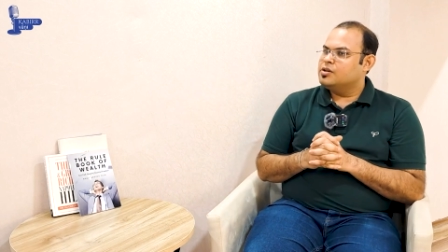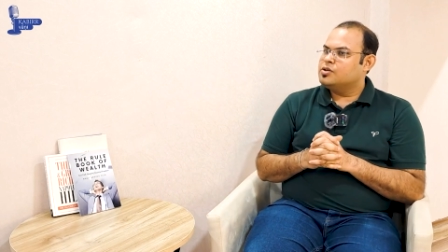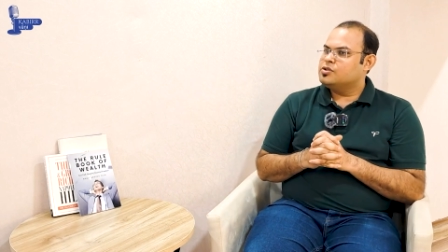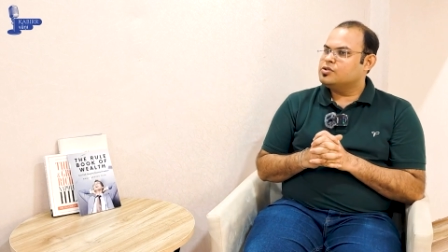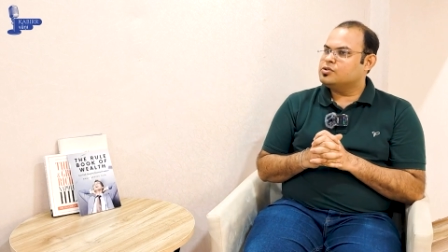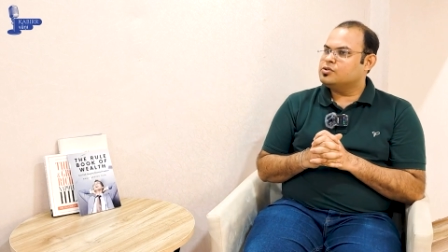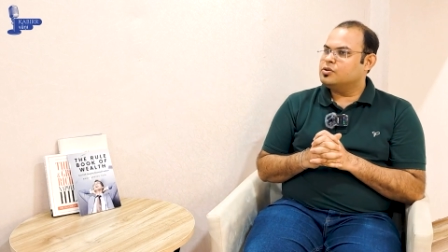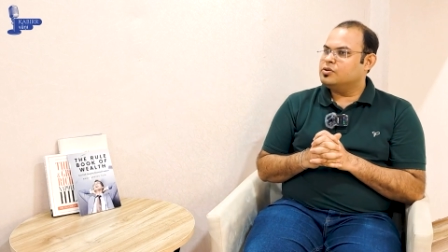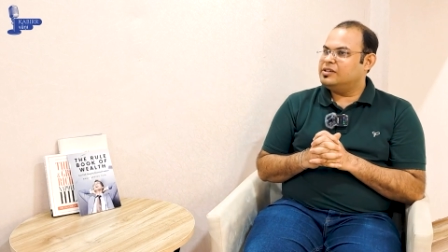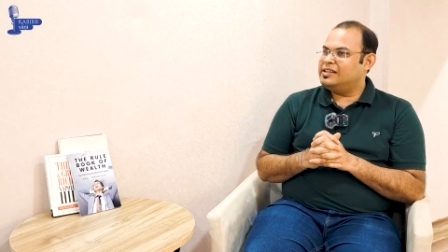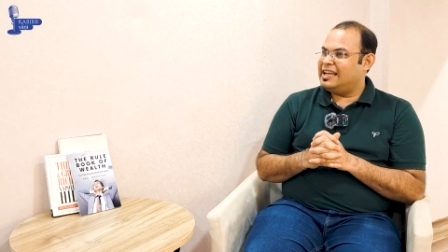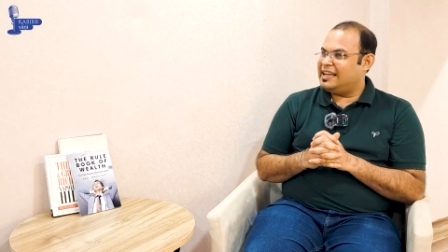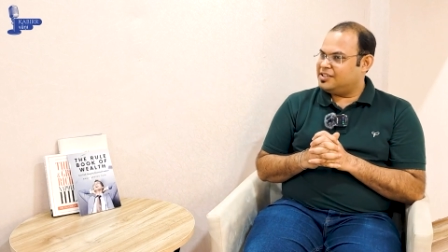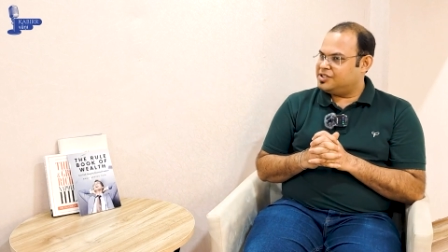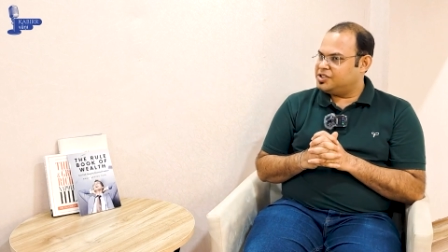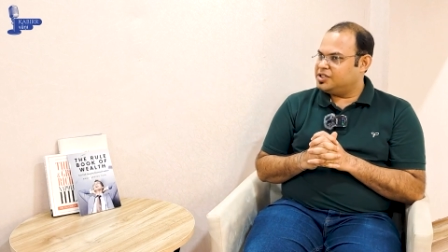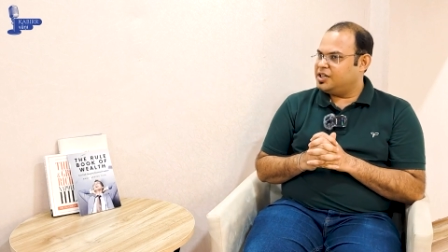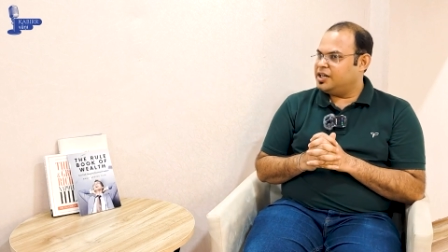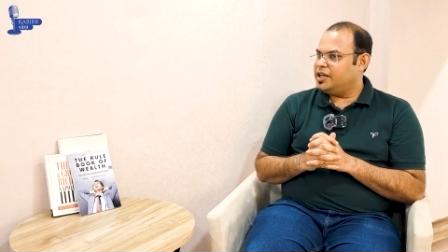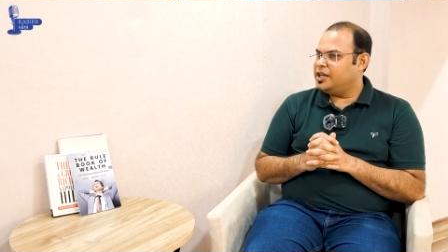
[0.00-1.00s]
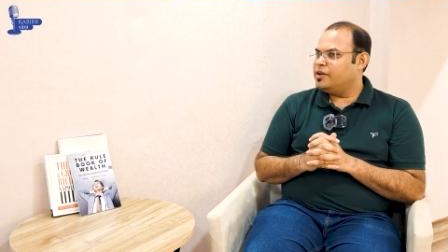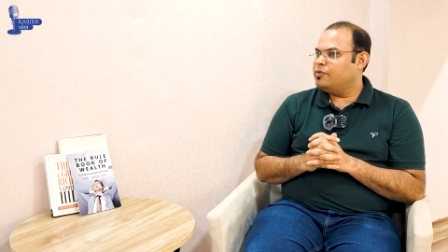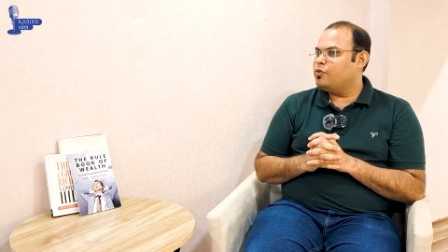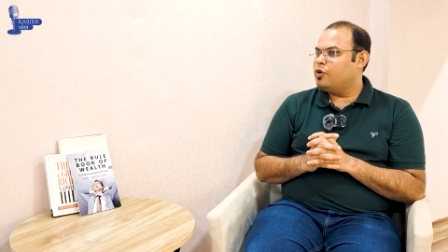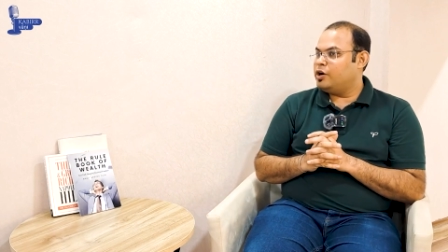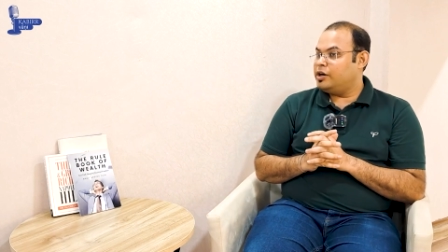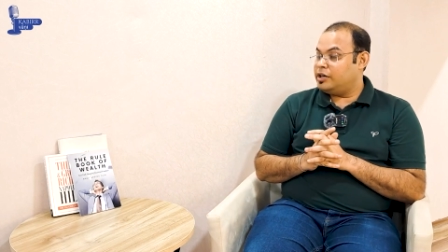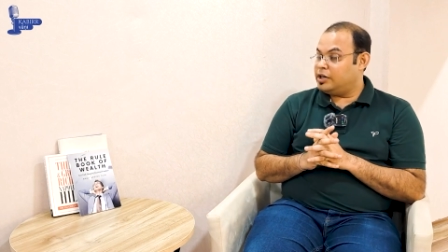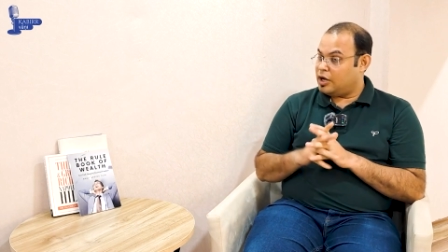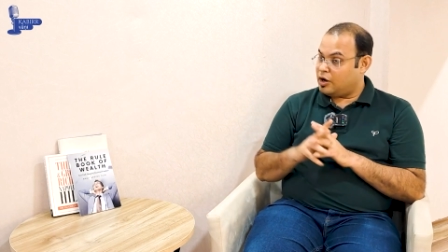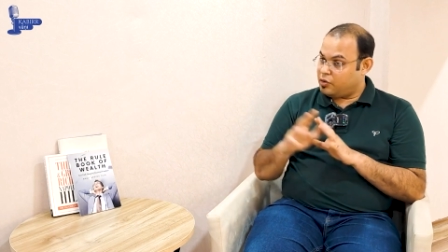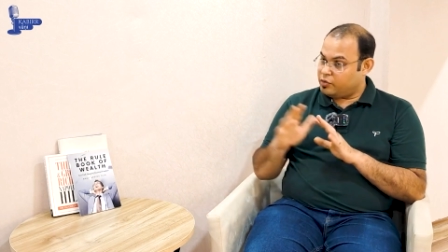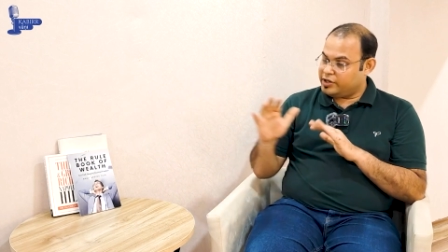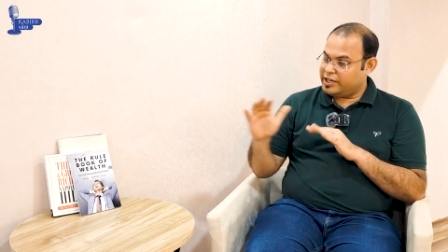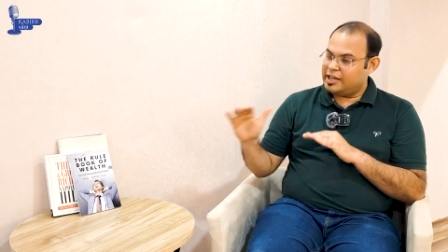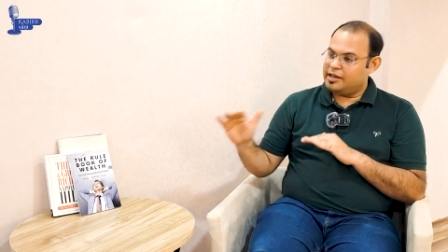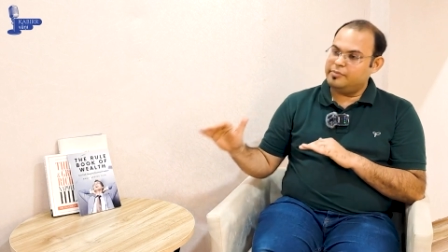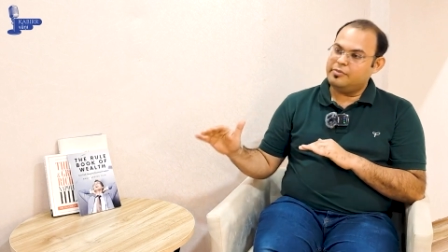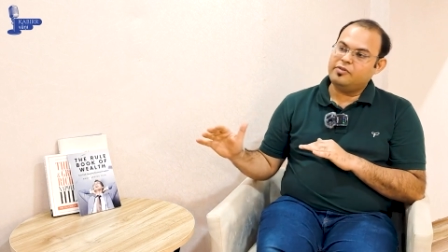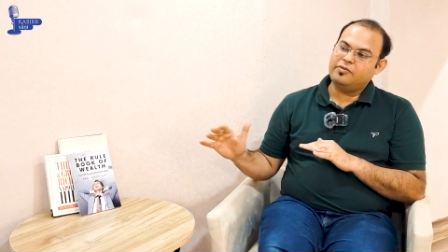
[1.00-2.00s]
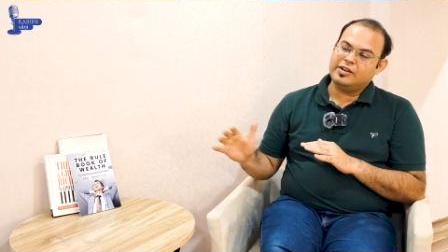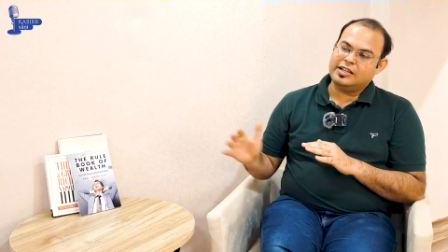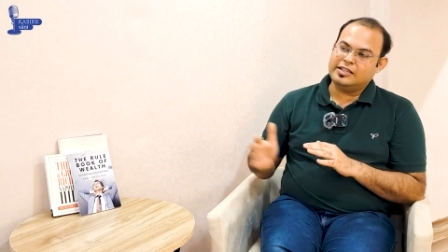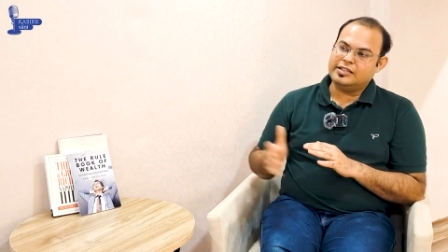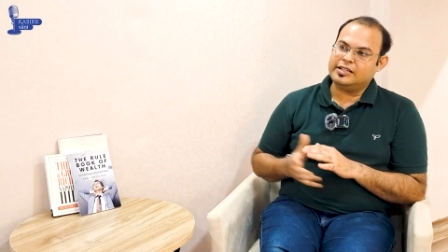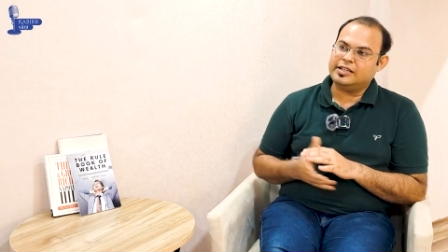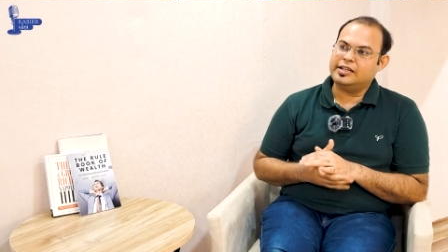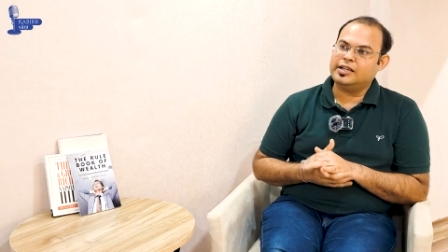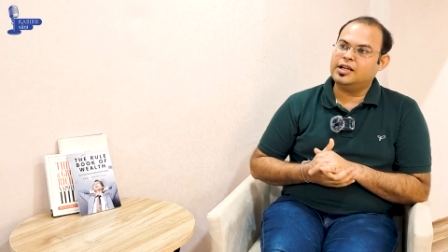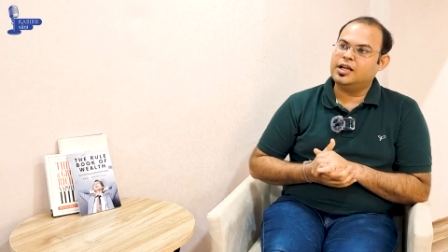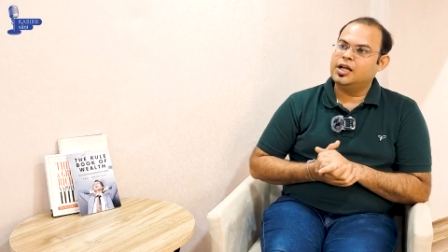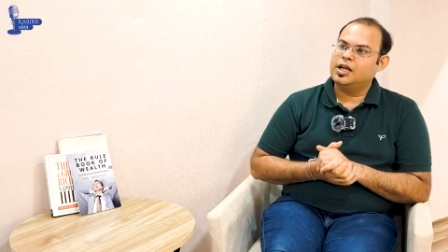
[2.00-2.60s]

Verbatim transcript: So naturally, now tell me one thing,